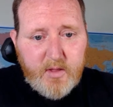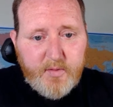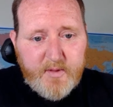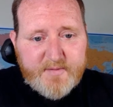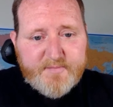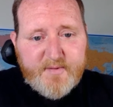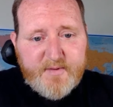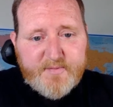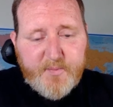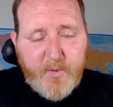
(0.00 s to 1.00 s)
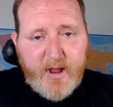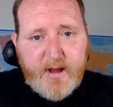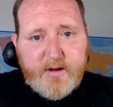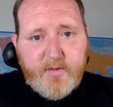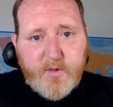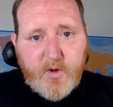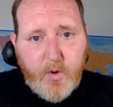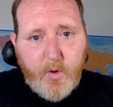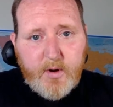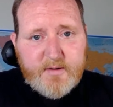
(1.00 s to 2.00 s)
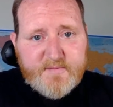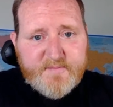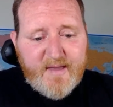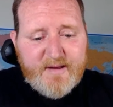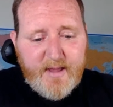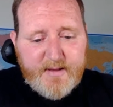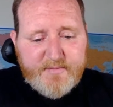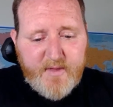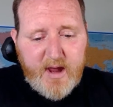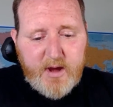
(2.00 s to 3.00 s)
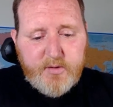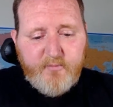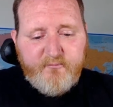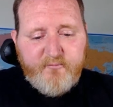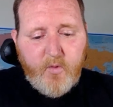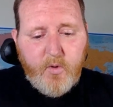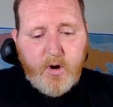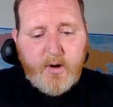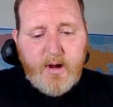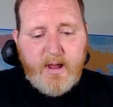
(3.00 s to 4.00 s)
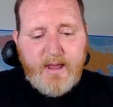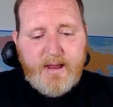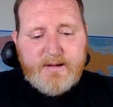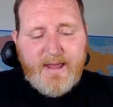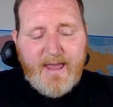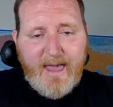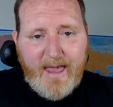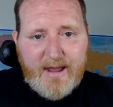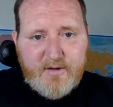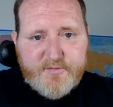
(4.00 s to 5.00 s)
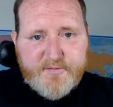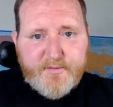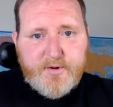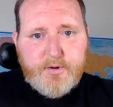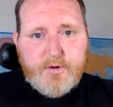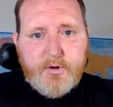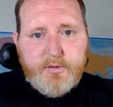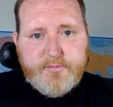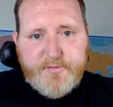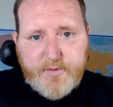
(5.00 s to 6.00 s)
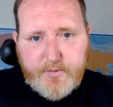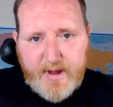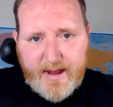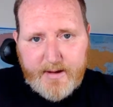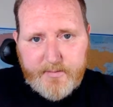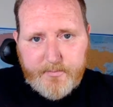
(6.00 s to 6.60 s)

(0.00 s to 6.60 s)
This is when the court set a date for an answer due date.